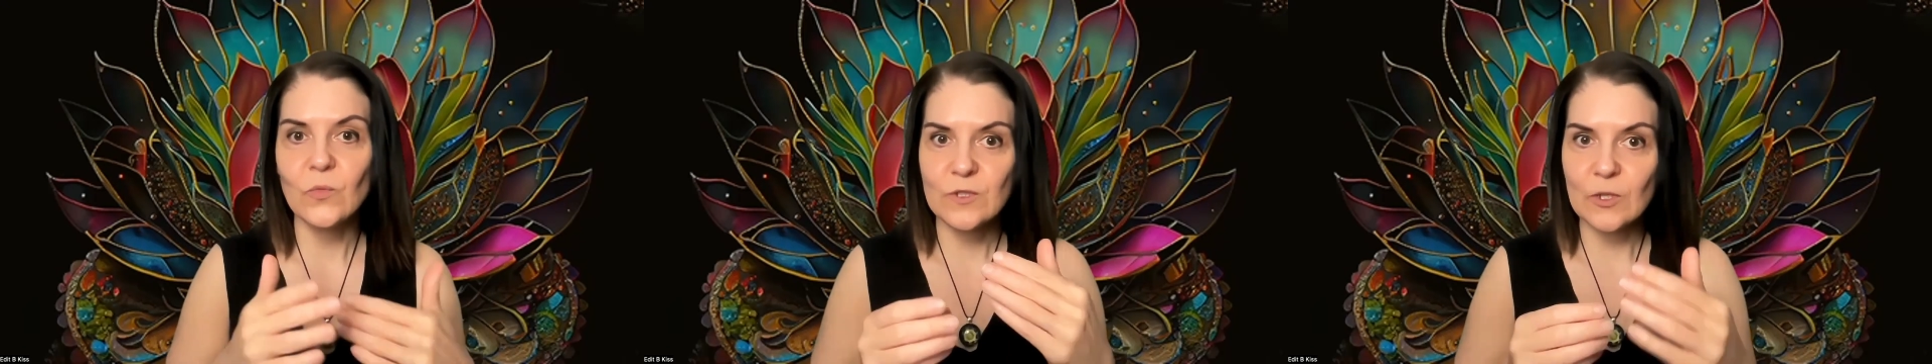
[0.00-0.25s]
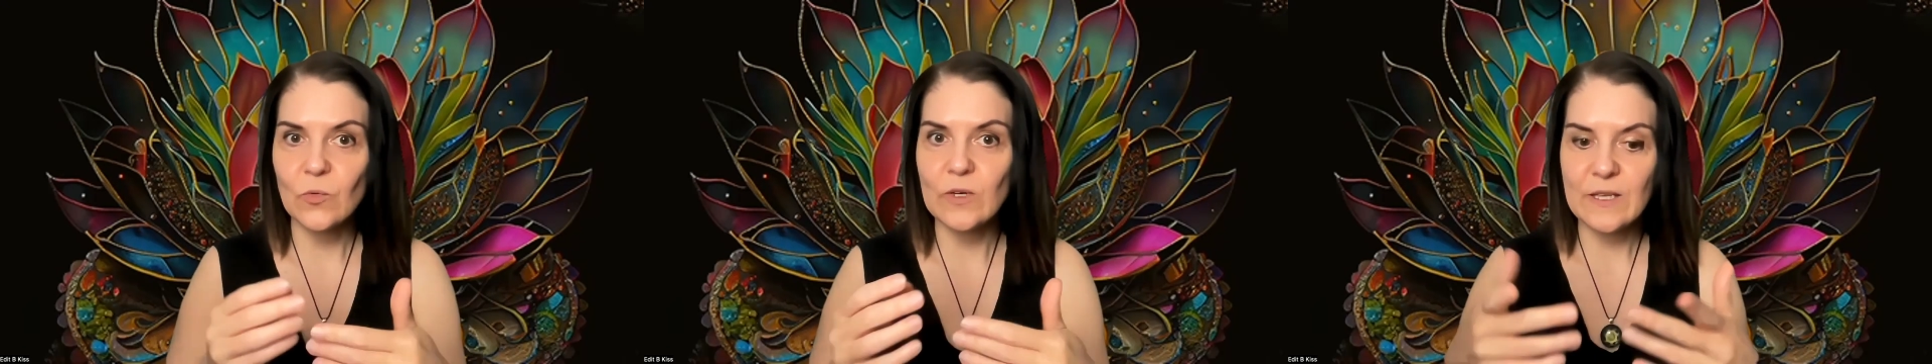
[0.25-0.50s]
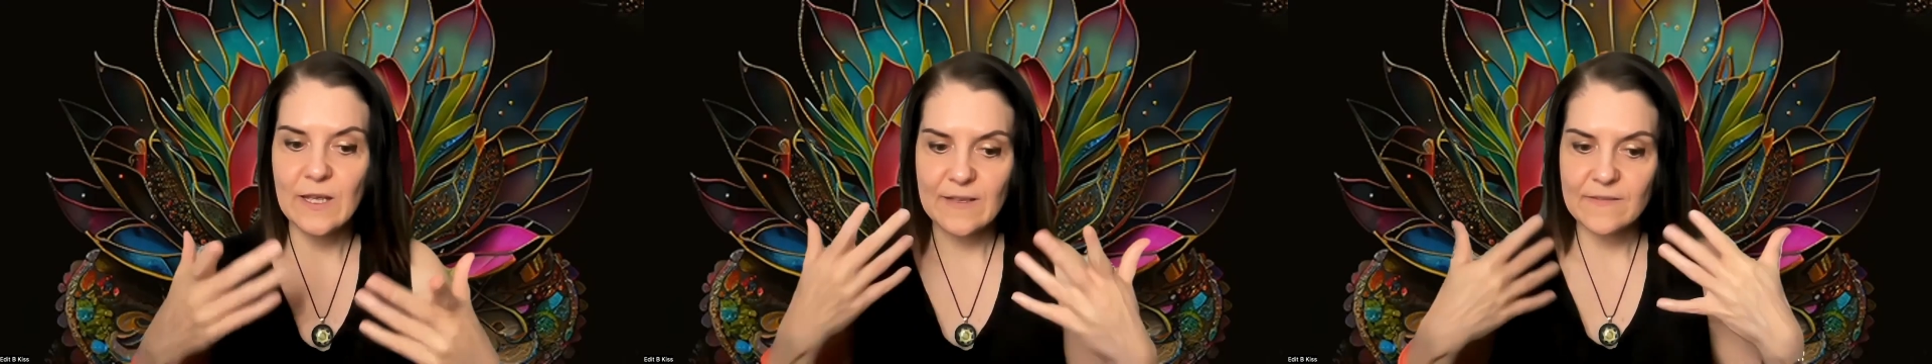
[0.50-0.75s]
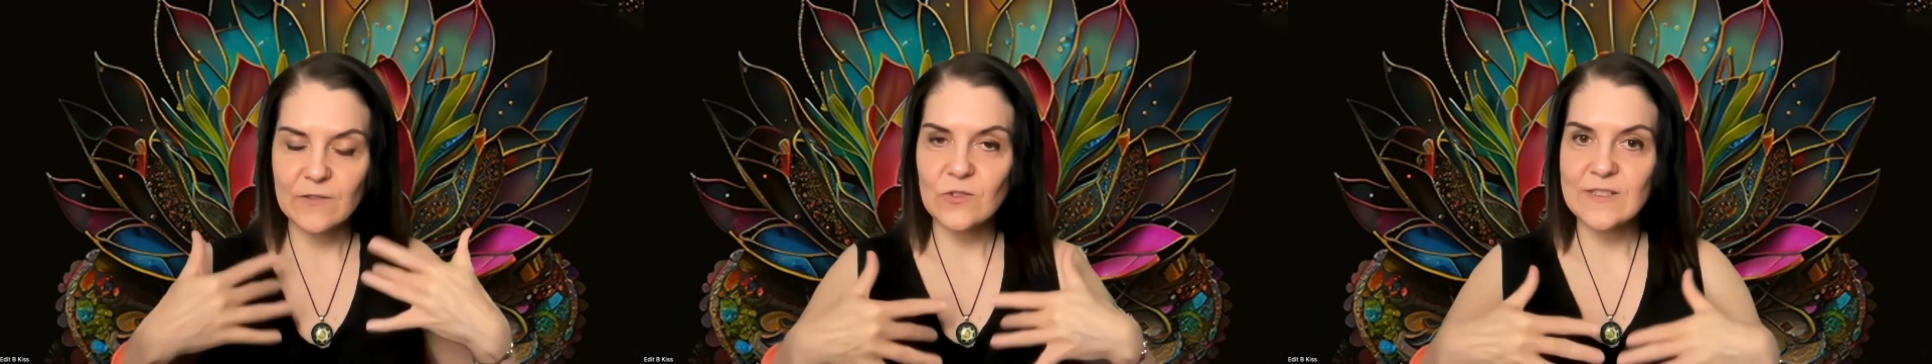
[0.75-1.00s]
slowly
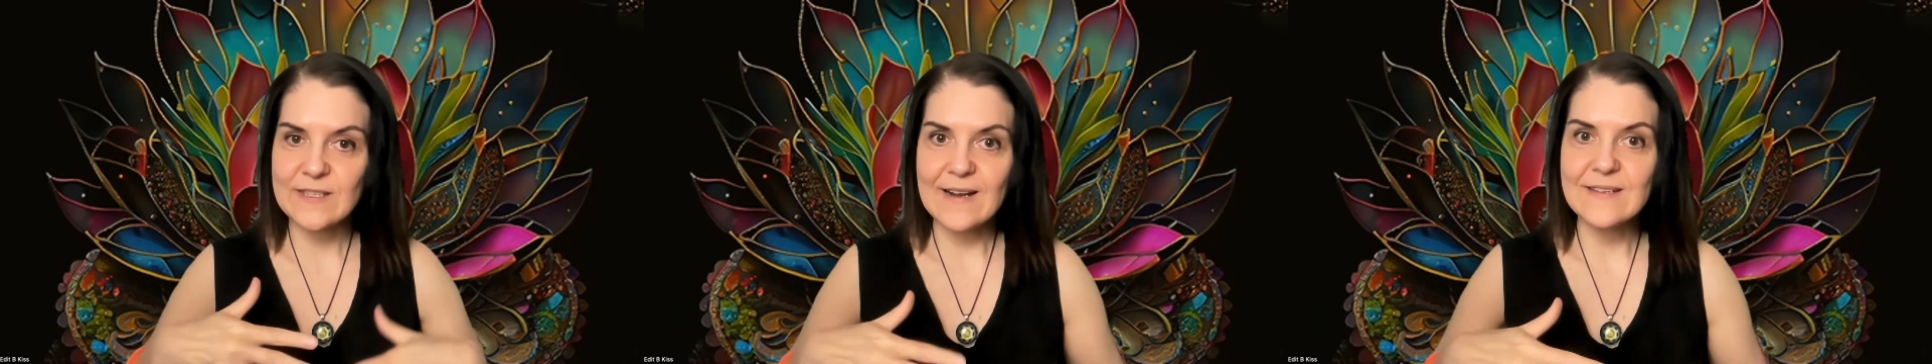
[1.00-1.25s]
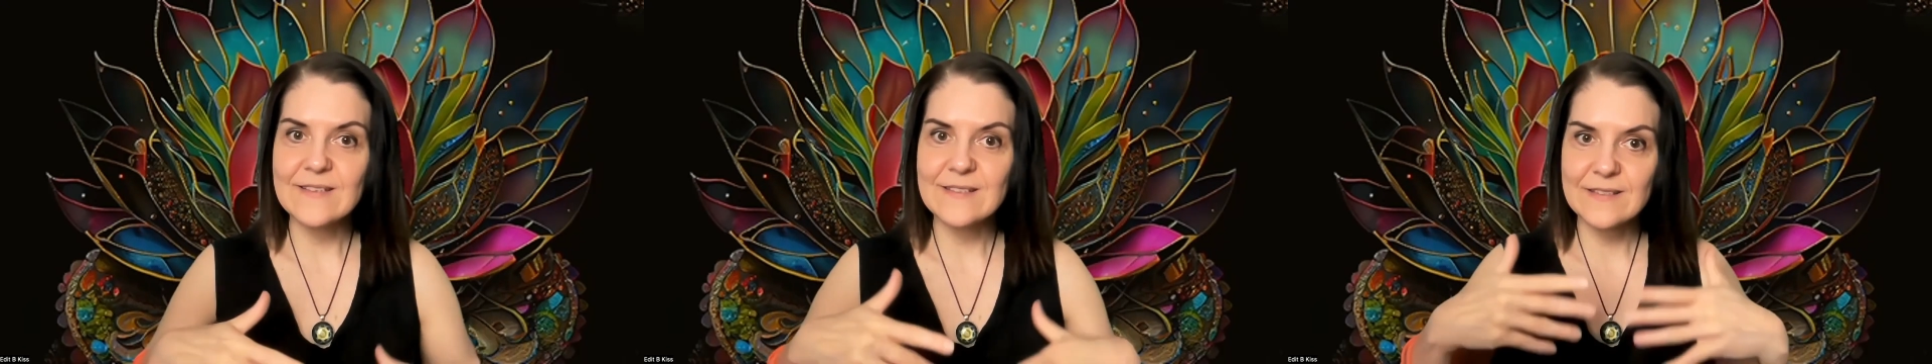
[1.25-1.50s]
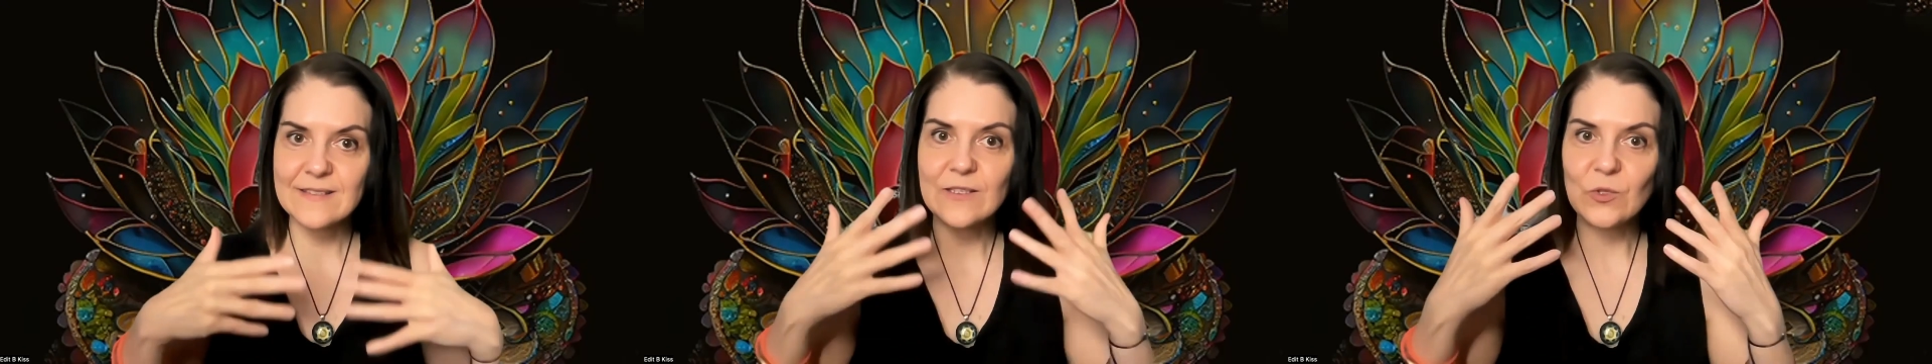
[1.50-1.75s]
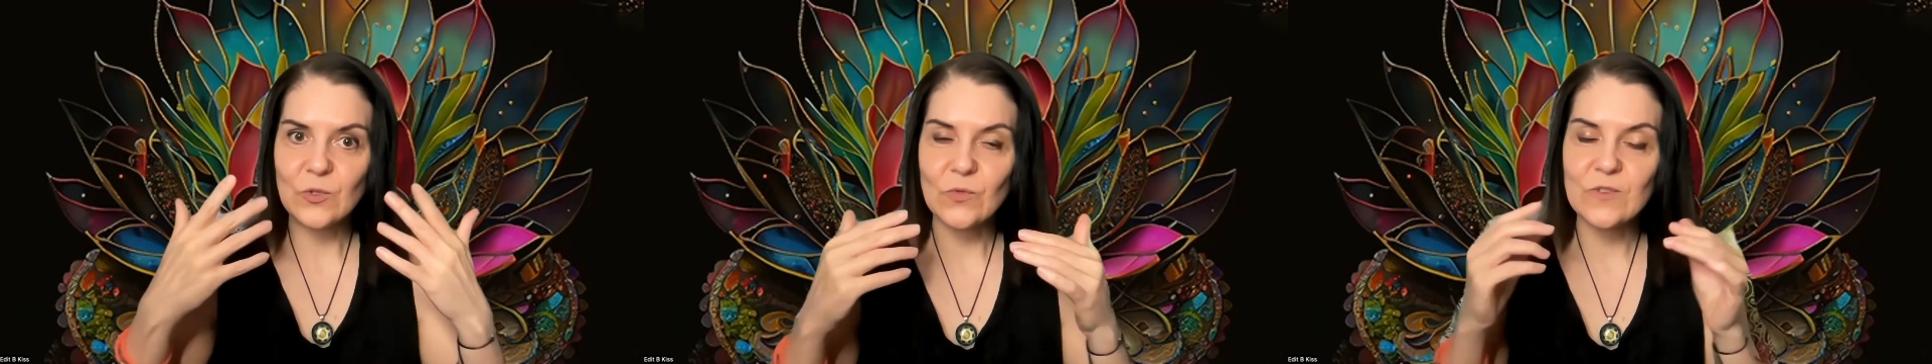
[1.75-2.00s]
as the cells,
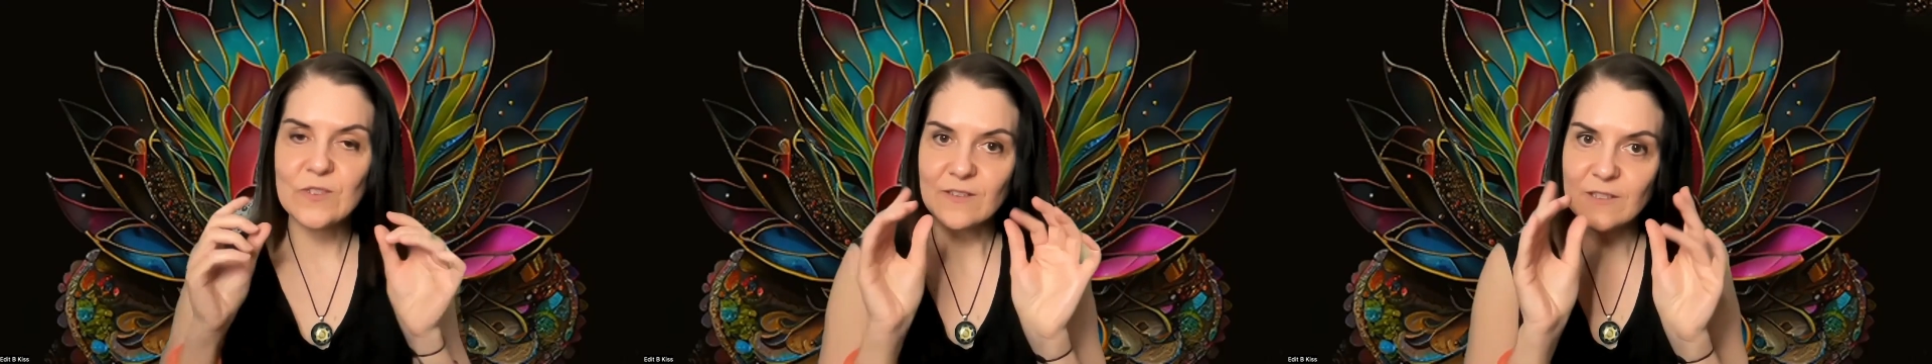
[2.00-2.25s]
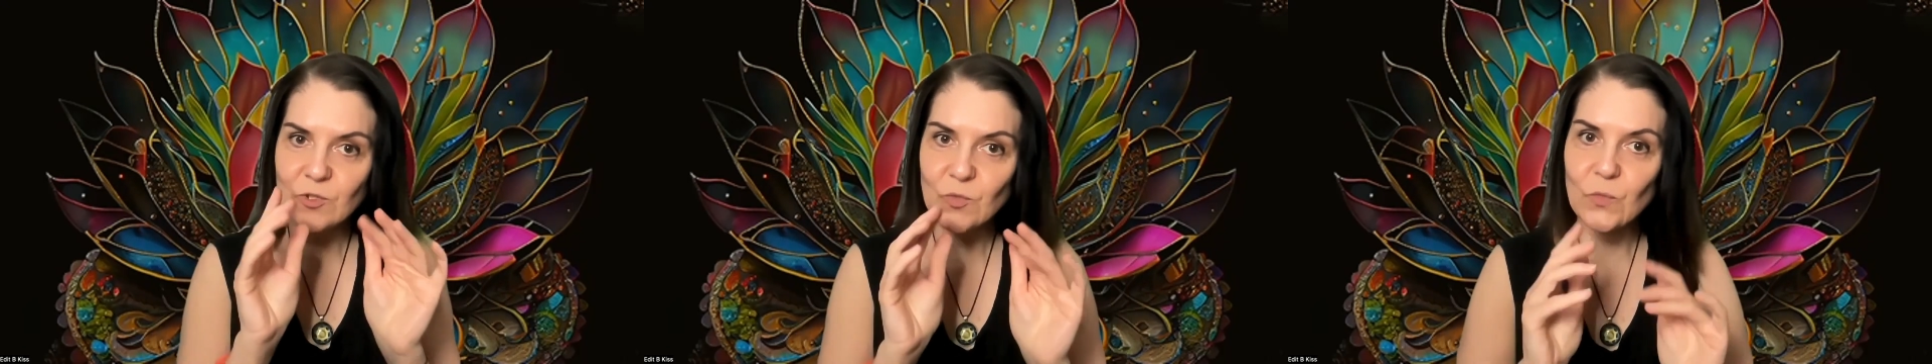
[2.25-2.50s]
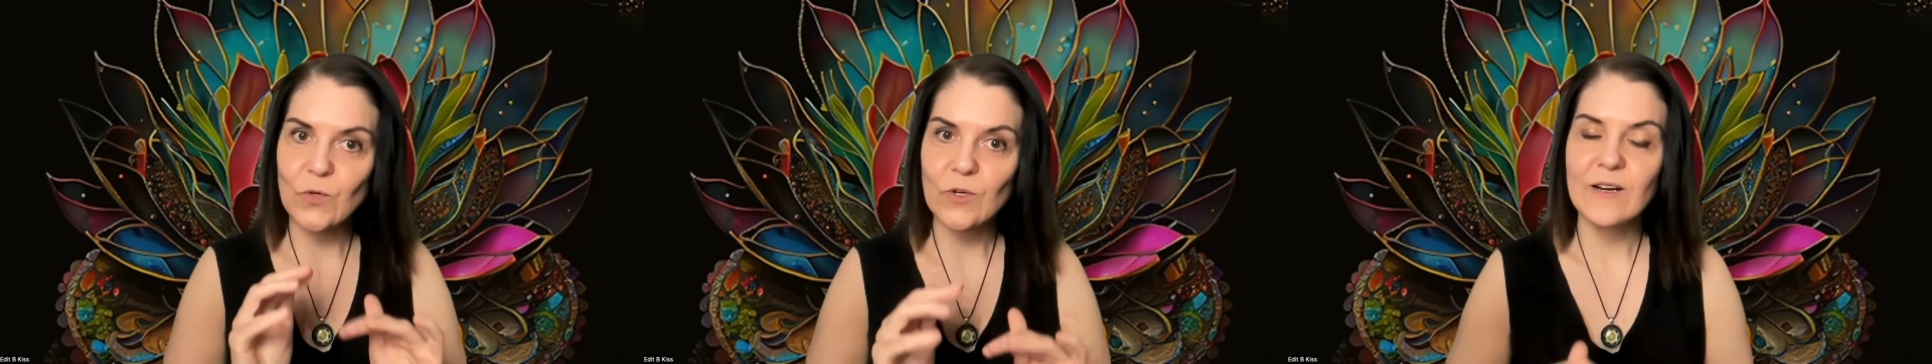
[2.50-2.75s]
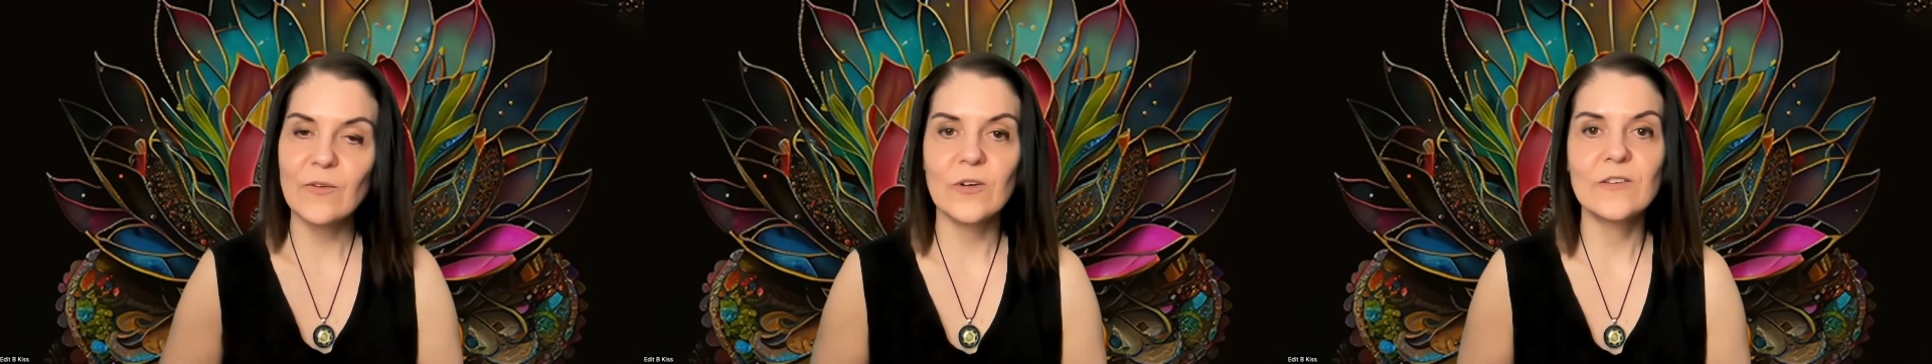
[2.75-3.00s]
started to
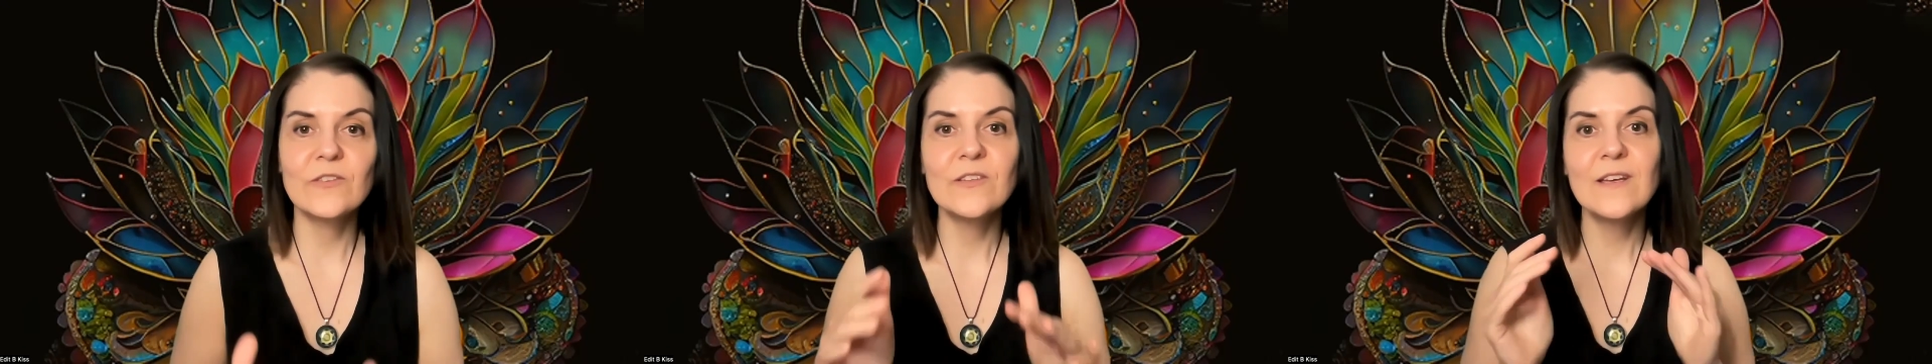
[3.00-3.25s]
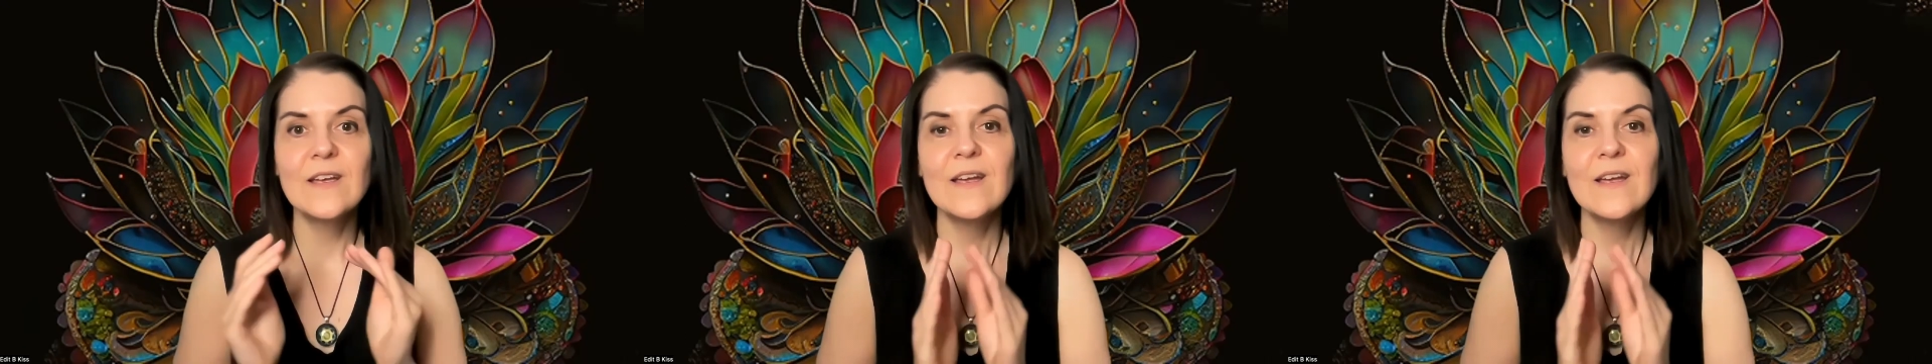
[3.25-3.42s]
work around,